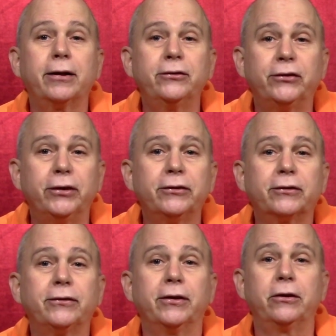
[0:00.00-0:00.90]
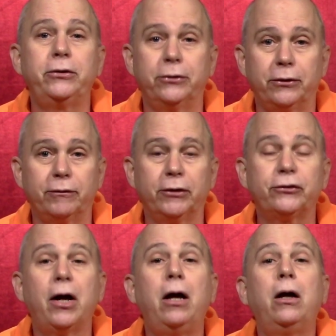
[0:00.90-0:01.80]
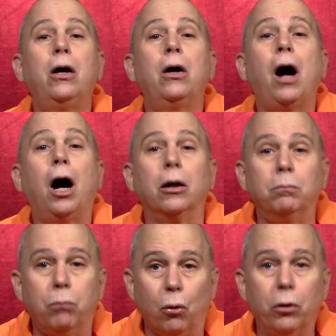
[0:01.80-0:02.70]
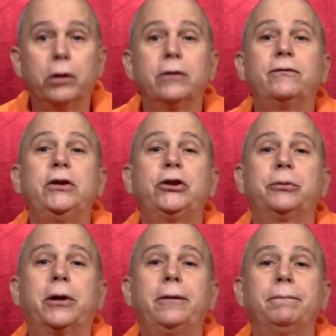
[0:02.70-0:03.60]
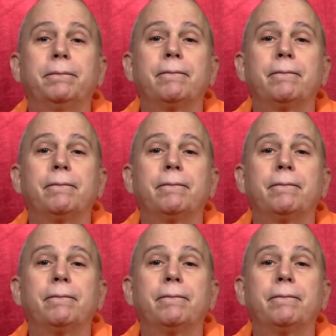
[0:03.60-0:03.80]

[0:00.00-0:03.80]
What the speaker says: exists in the universe are born of Ishvara,